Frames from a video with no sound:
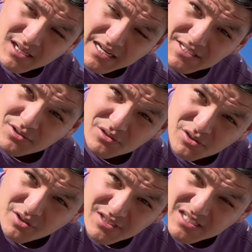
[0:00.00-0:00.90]
until you
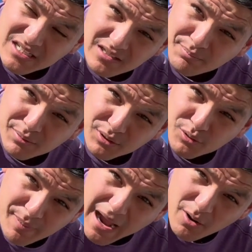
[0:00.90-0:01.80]
start seeing the blue
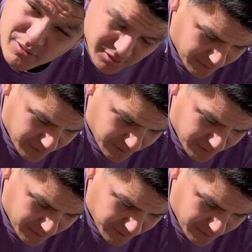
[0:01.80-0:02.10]
powder